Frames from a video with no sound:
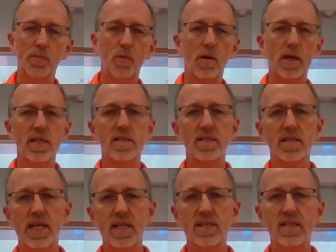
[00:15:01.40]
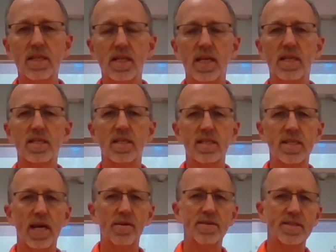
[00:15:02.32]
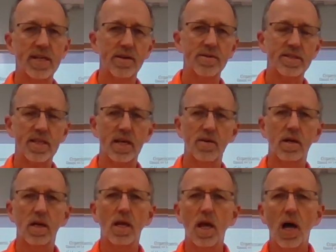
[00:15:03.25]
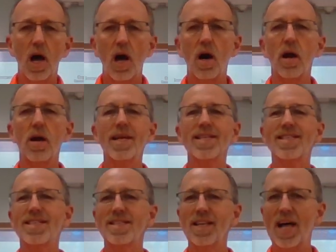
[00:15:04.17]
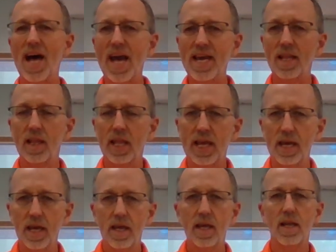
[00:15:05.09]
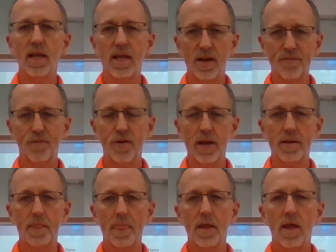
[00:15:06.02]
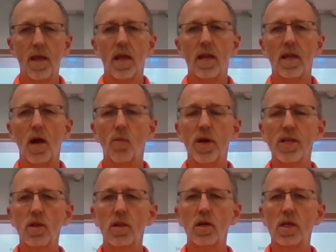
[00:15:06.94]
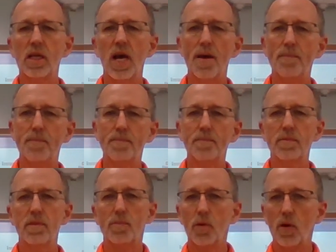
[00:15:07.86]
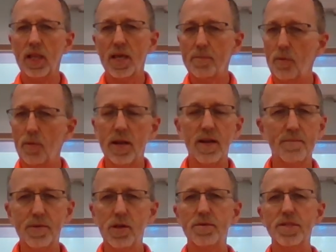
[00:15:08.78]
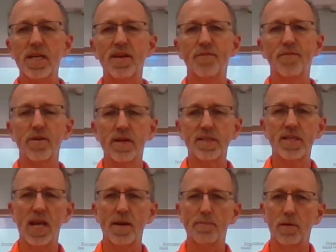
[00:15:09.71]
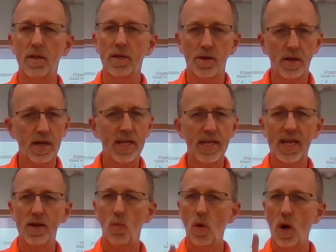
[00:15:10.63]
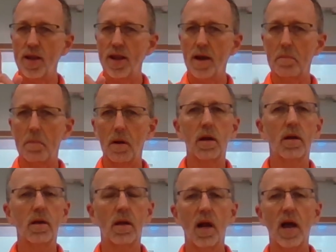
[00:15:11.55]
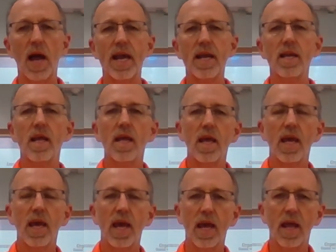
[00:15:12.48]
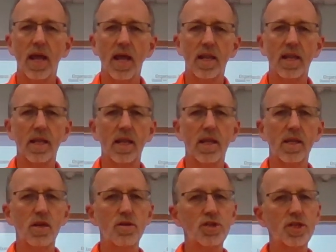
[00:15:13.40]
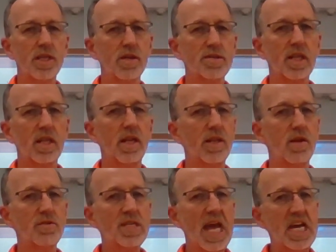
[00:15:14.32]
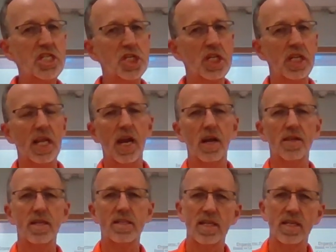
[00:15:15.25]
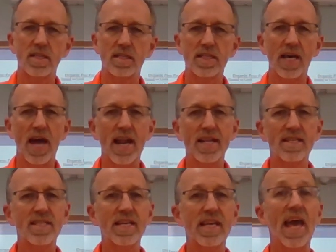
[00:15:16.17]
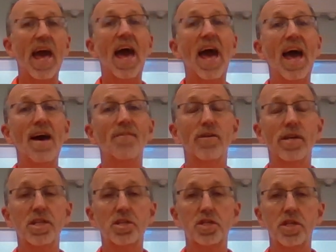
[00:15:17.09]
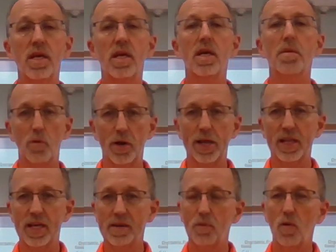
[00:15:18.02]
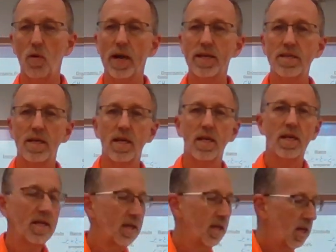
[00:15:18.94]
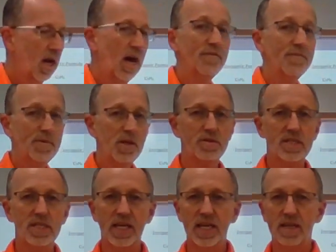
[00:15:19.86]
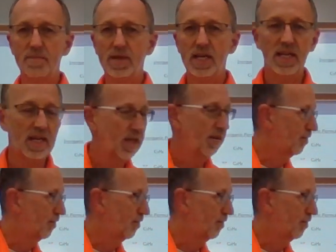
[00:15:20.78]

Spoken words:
points, densities, etc., are slightly different. Now, when you look up the boiling point of butene, for example, you're going to get one number, all right? And usually there's a little notation there that says that is the average boiling point of butene, meaning if